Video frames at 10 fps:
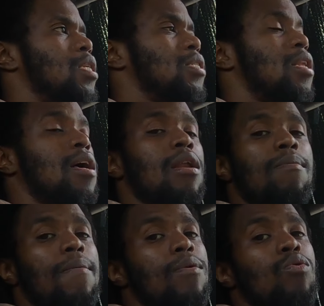There's a lot
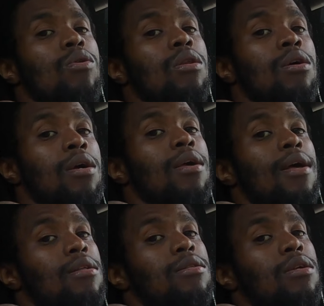of people who look
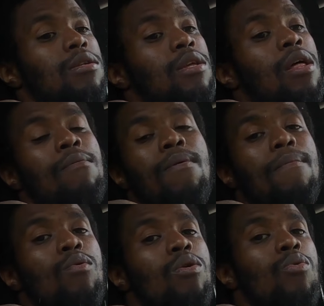healthy. There's a lot of
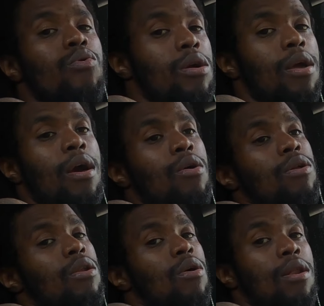people who can work
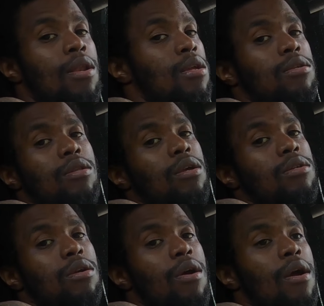out and all of these
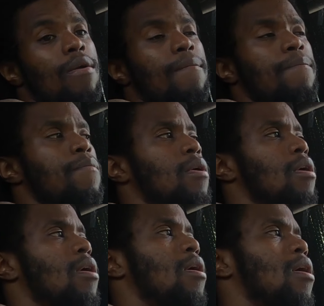things, all right?
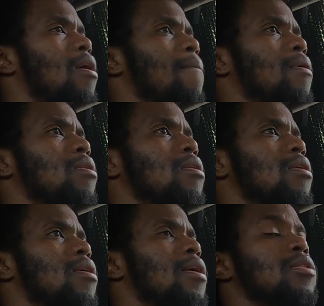But
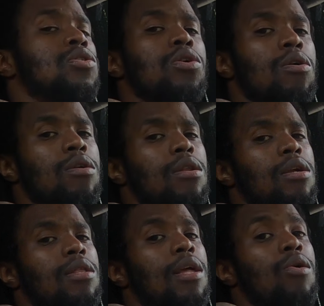
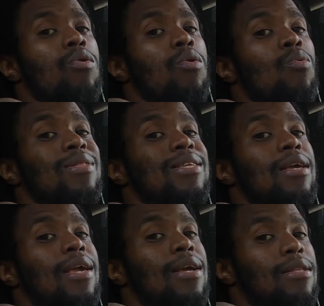internally they don't know what to
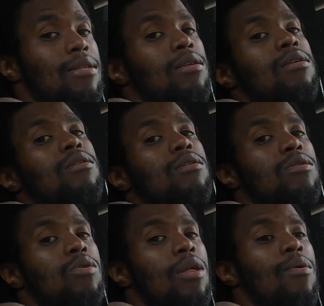eat
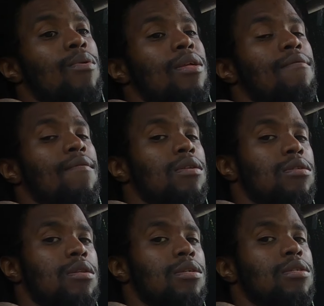so they will
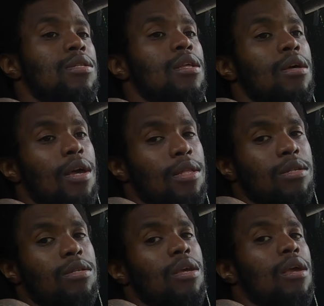eventually still get
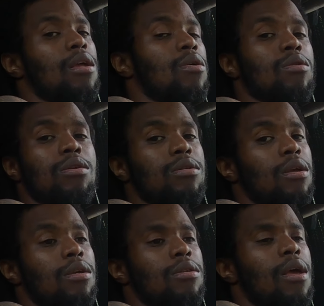sick and all these
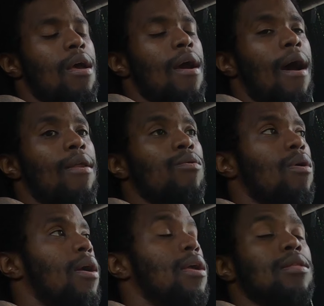things i
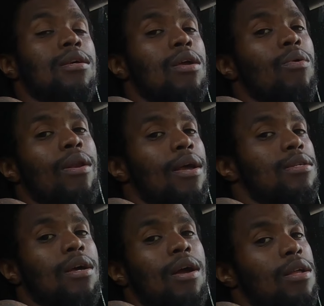don't i can't tell you
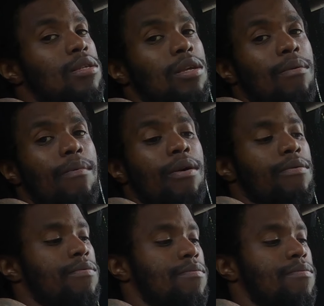unless i got sick bro